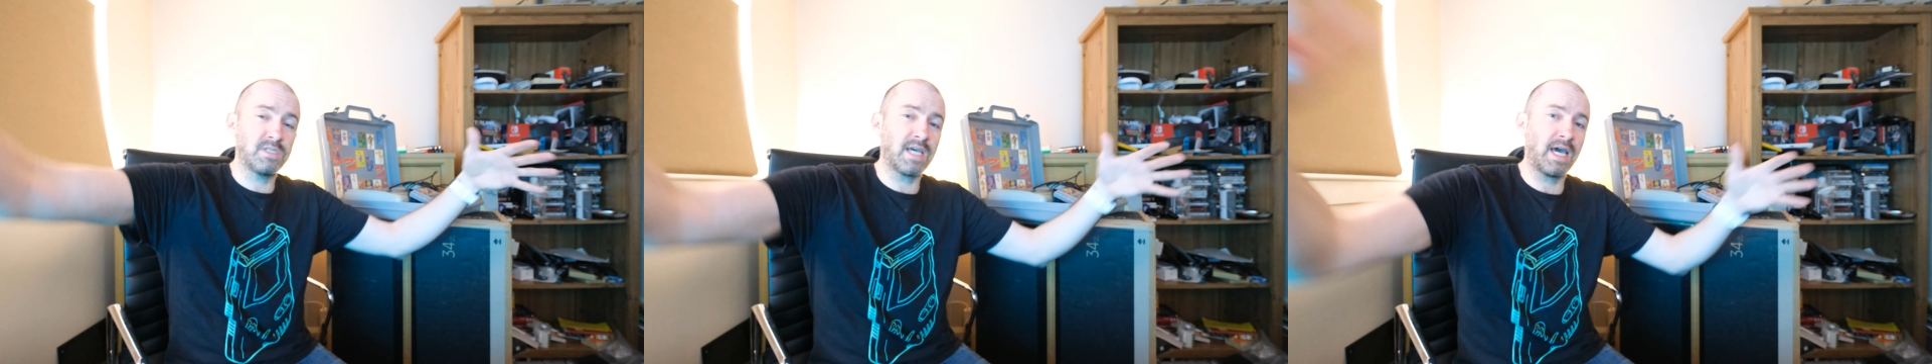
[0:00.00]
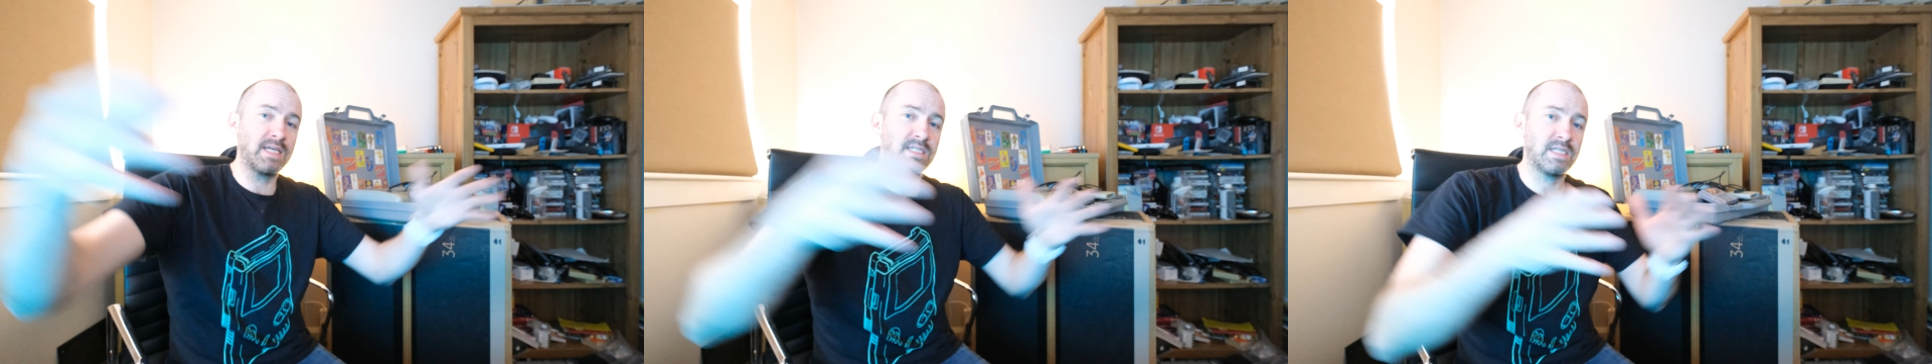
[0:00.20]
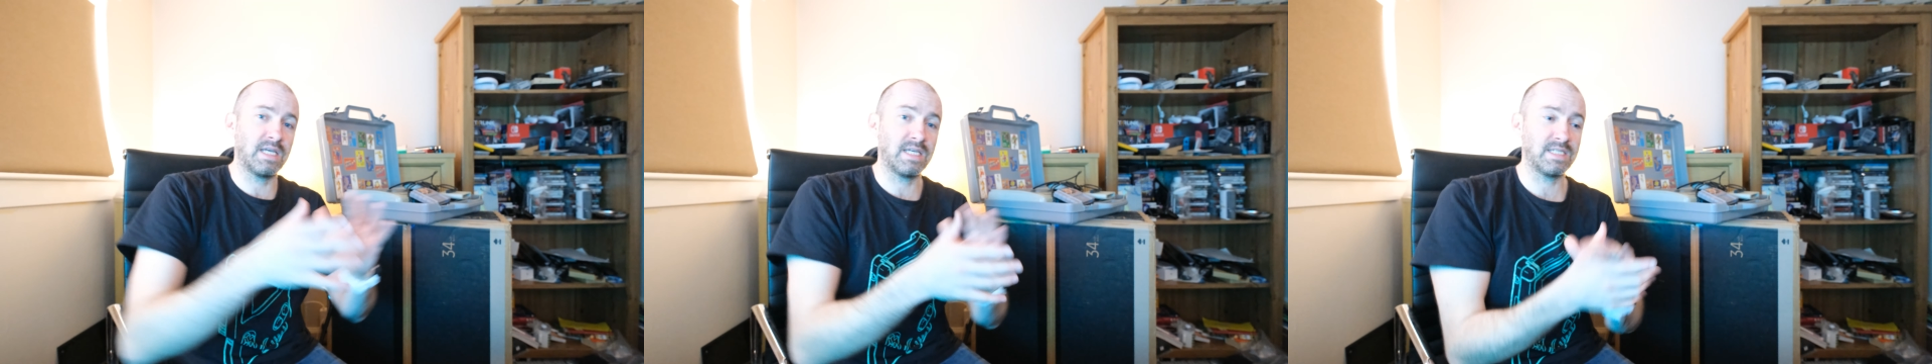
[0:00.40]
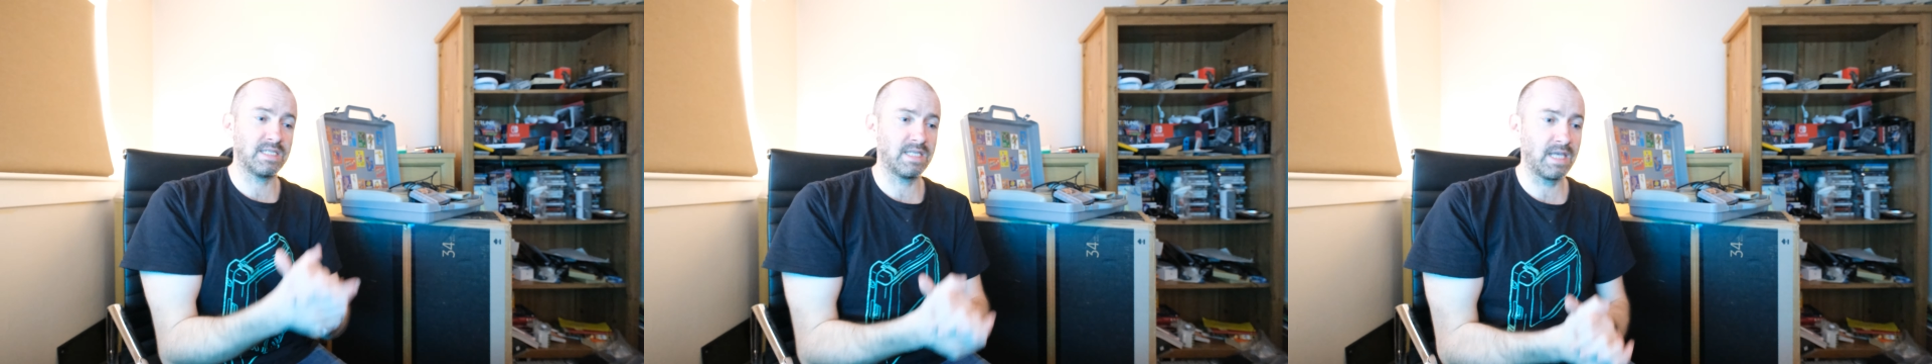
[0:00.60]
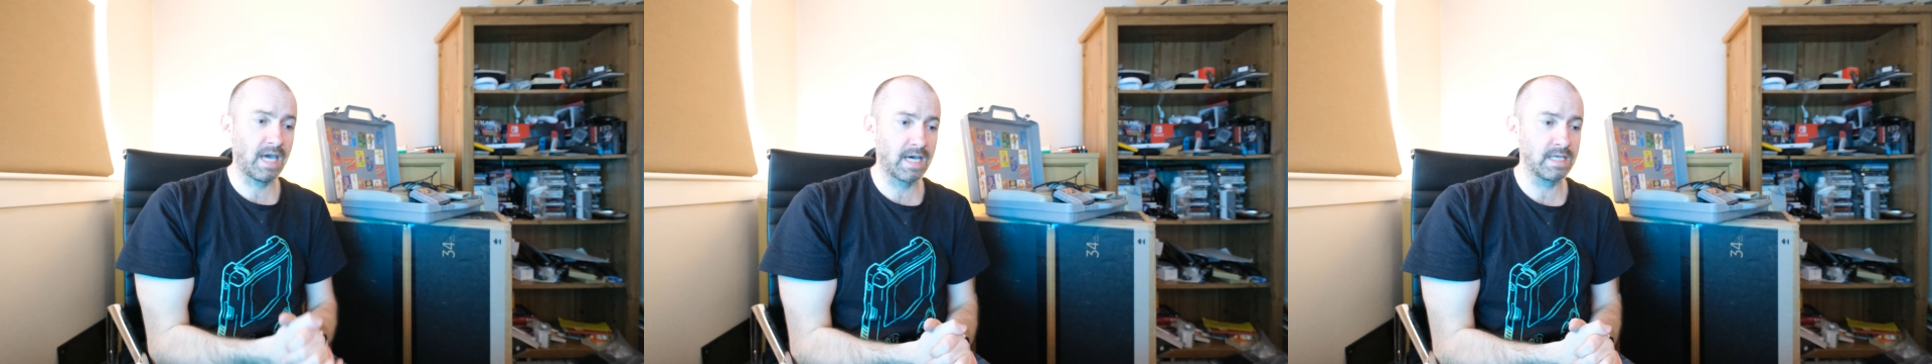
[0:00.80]
size
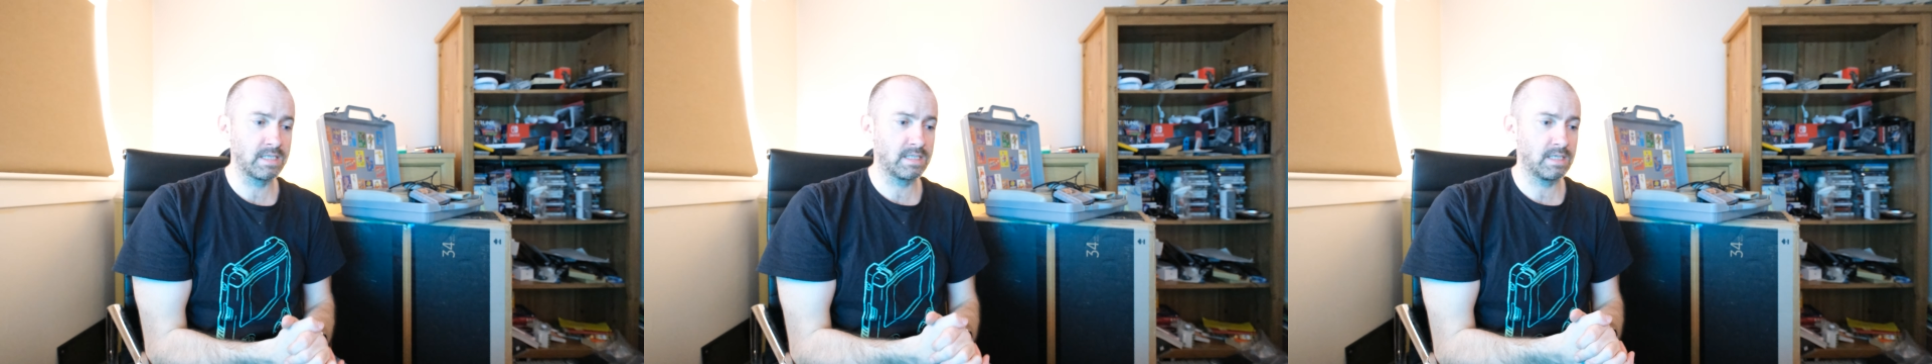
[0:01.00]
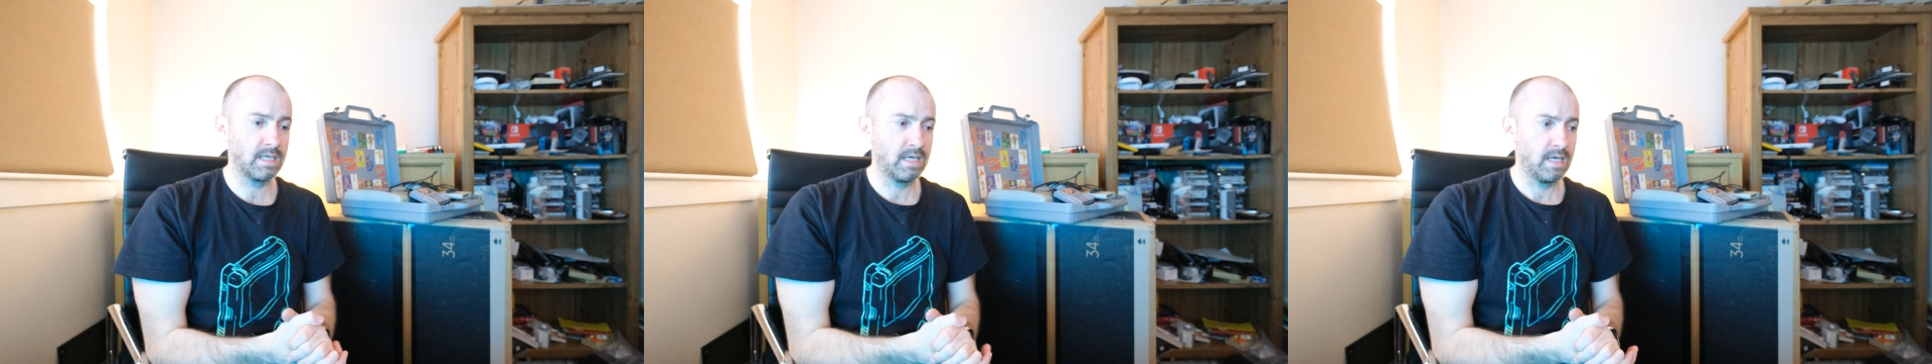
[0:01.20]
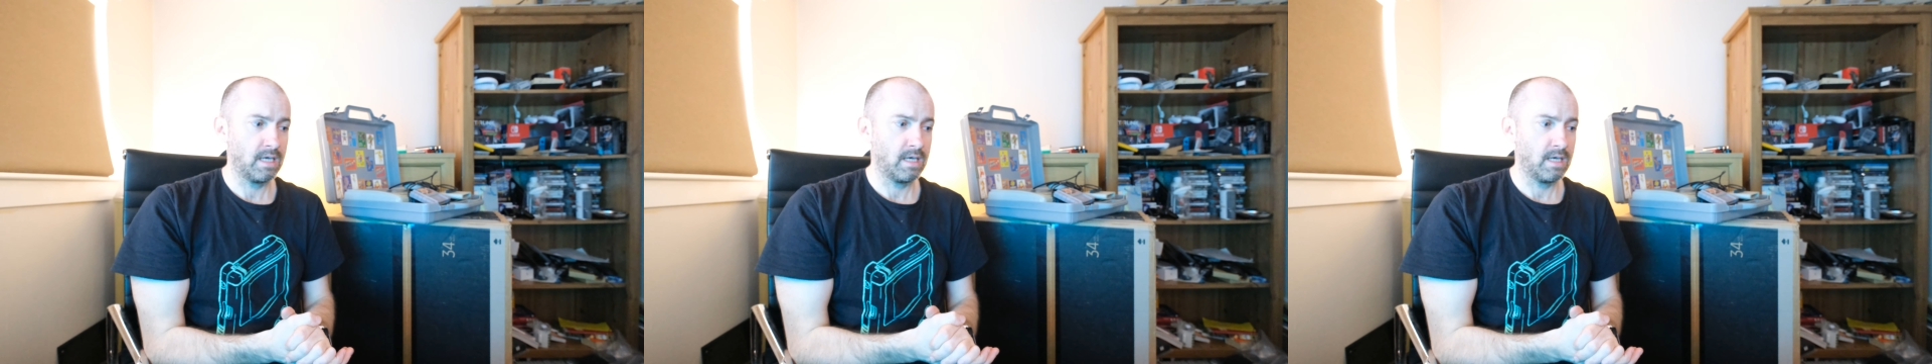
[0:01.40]
as this,